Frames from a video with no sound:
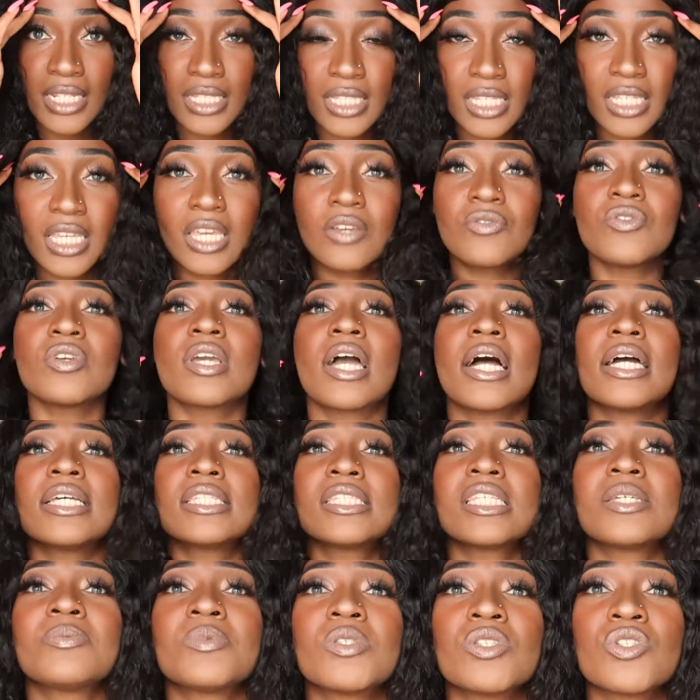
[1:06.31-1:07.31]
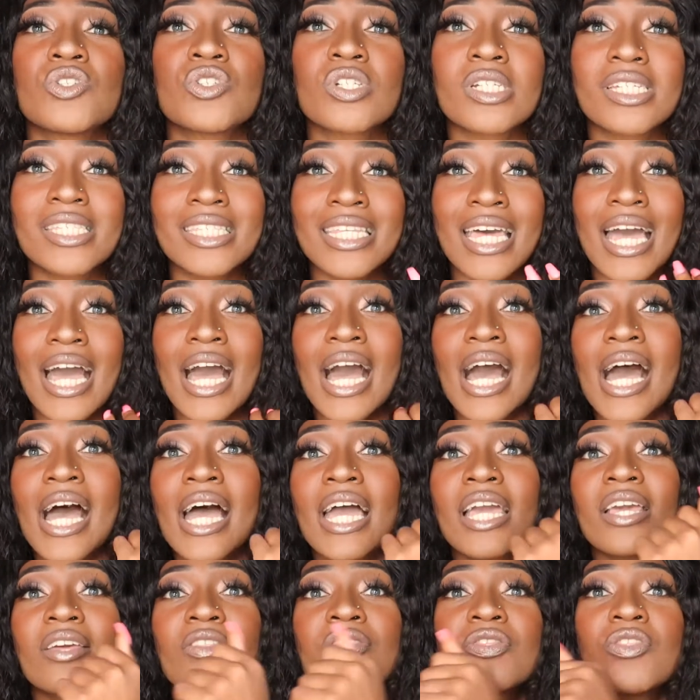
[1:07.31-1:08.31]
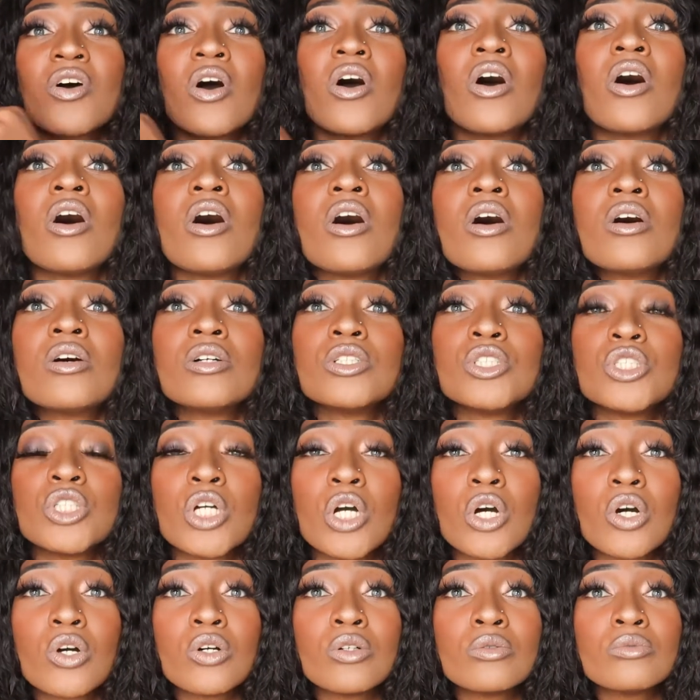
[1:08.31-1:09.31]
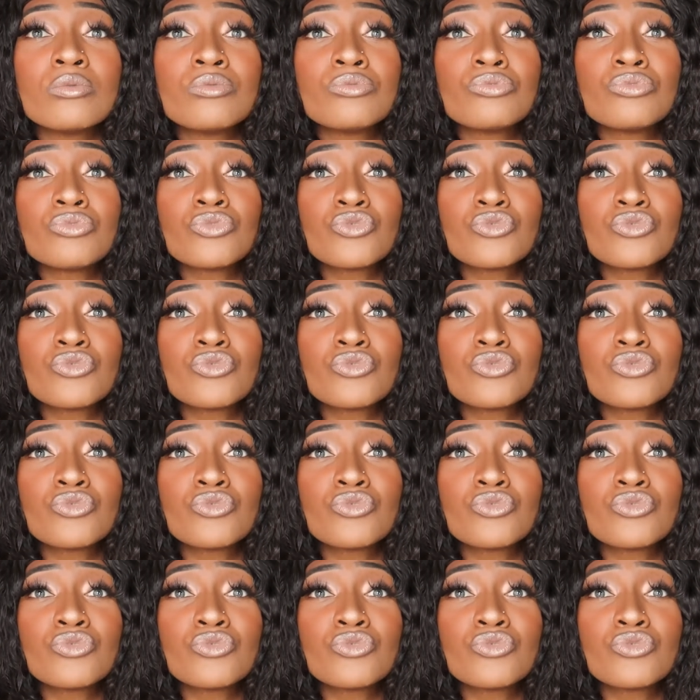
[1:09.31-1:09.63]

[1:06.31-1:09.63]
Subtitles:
to give you guys tips and tricks that I thought, you know,